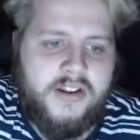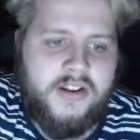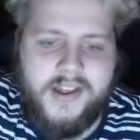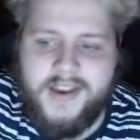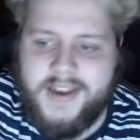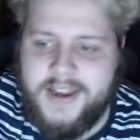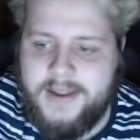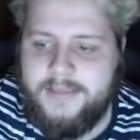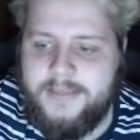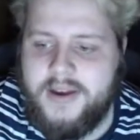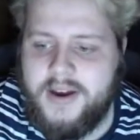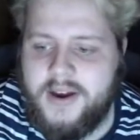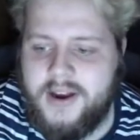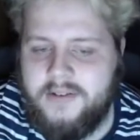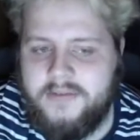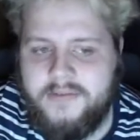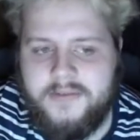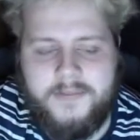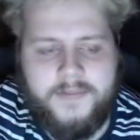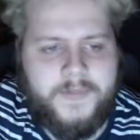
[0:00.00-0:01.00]
Deep
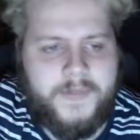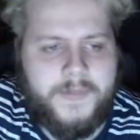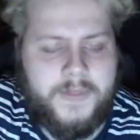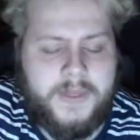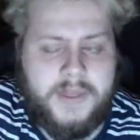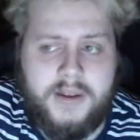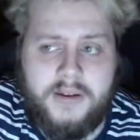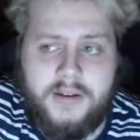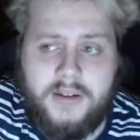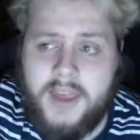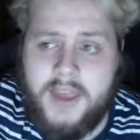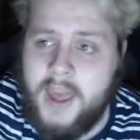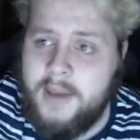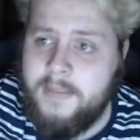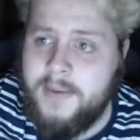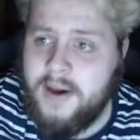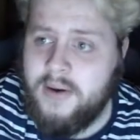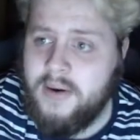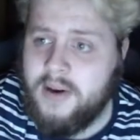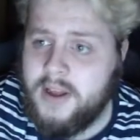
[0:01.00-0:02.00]
Dive. Came
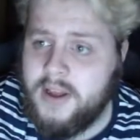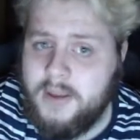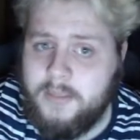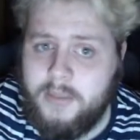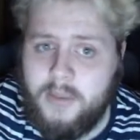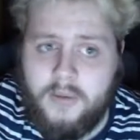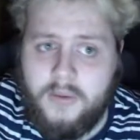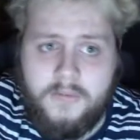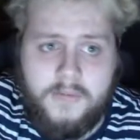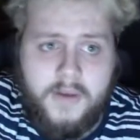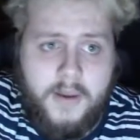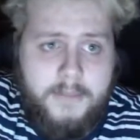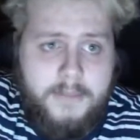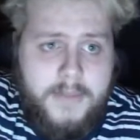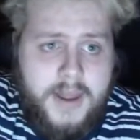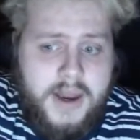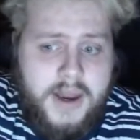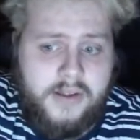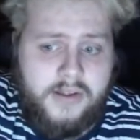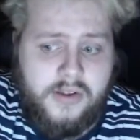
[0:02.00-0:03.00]
out a couple of
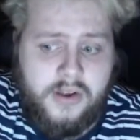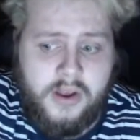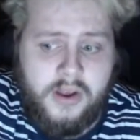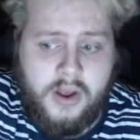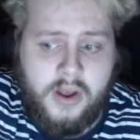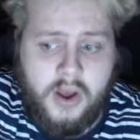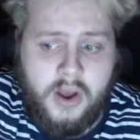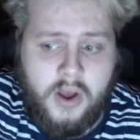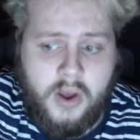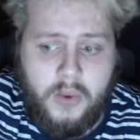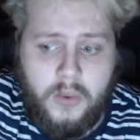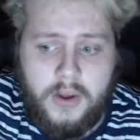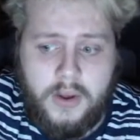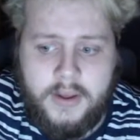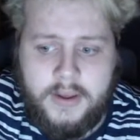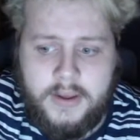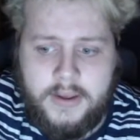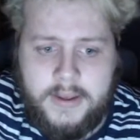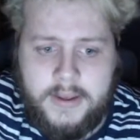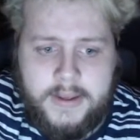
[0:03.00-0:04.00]
minutes ago,
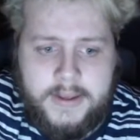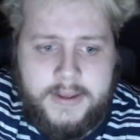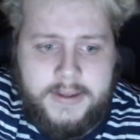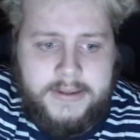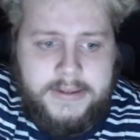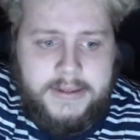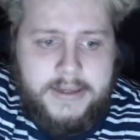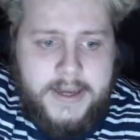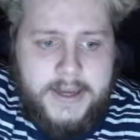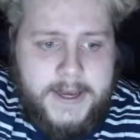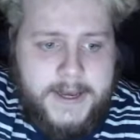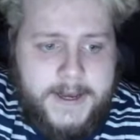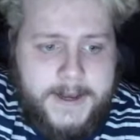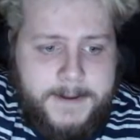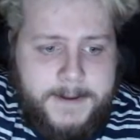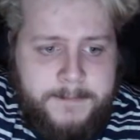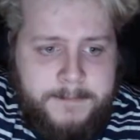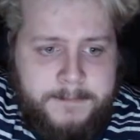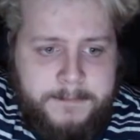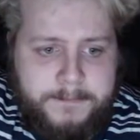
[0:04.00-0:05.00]

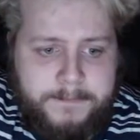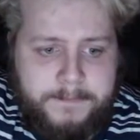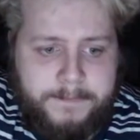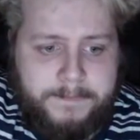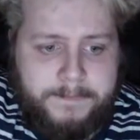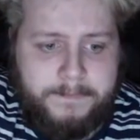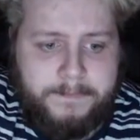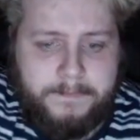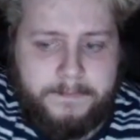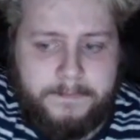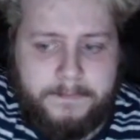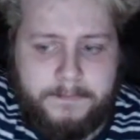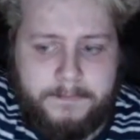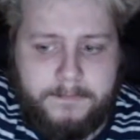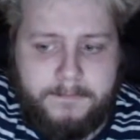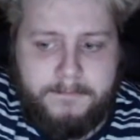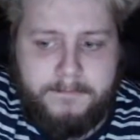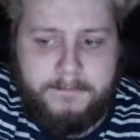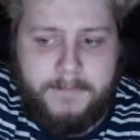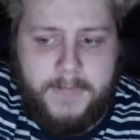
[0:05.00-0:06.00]
and
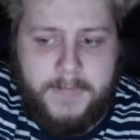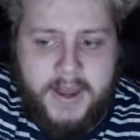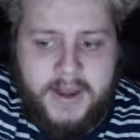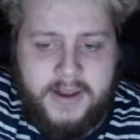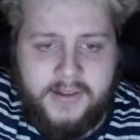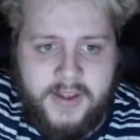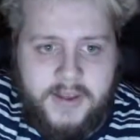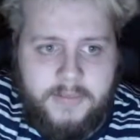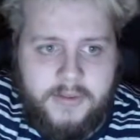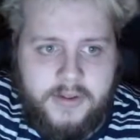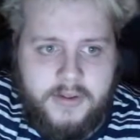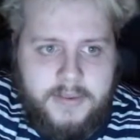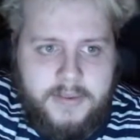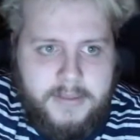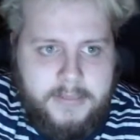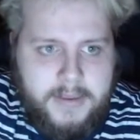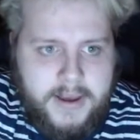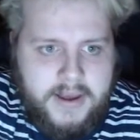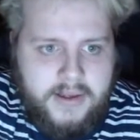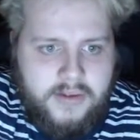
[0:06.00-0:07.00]
it seems
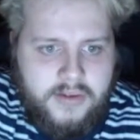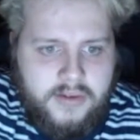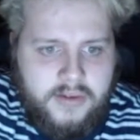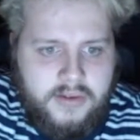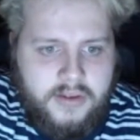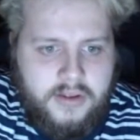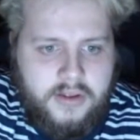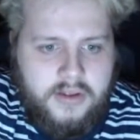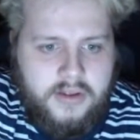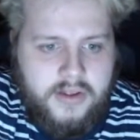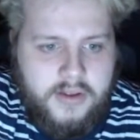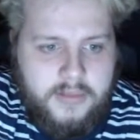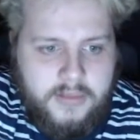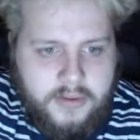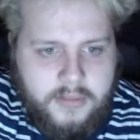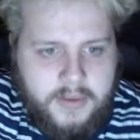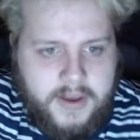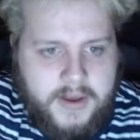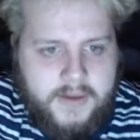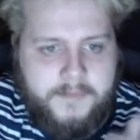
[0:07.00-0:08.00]

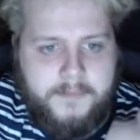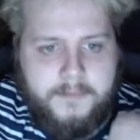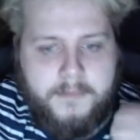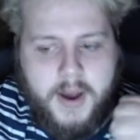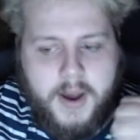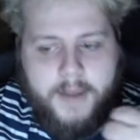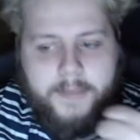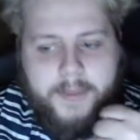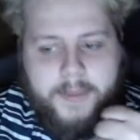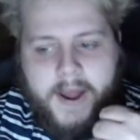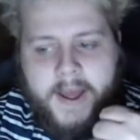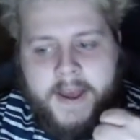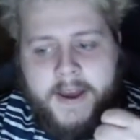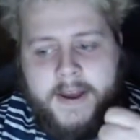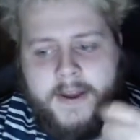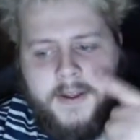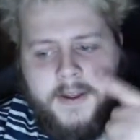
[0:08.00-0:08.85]
to have my player